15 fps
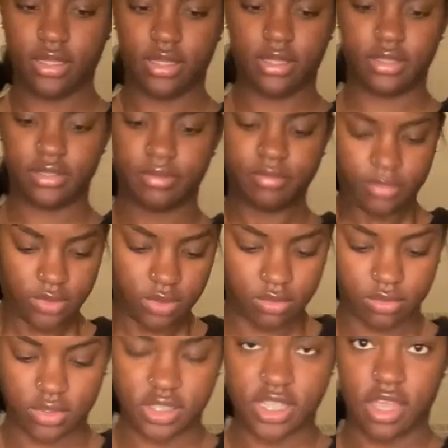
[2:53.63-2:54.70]
Oh,
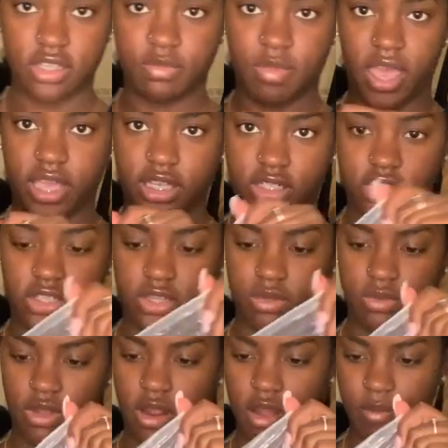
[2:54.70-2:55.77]
this house packaged though.
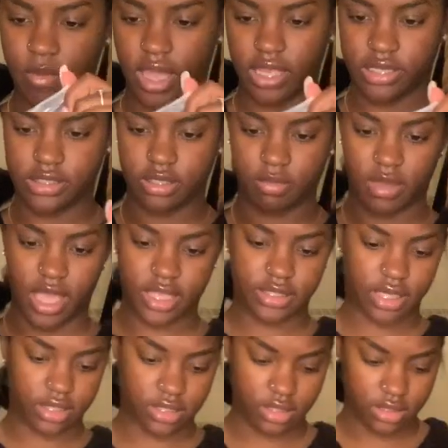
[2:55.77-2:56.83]
They're all packaged in bags
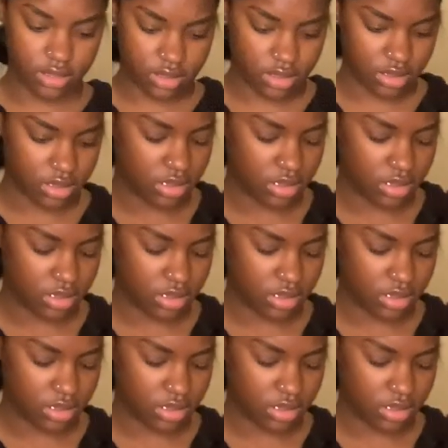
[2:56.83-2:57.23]
like this.